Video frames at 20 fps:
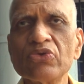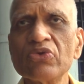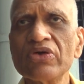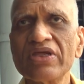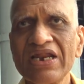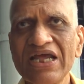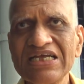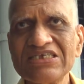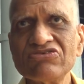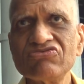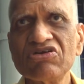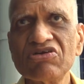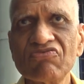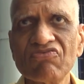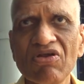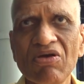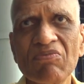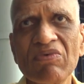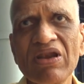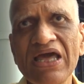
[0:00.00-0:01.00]
to graduate
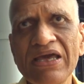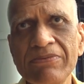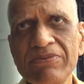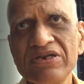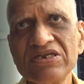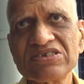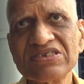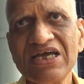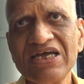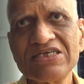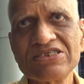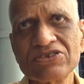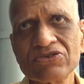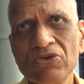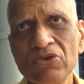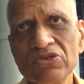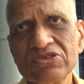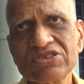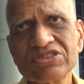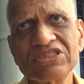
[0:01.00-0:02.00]
from library science
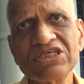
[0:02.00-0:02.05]
schools,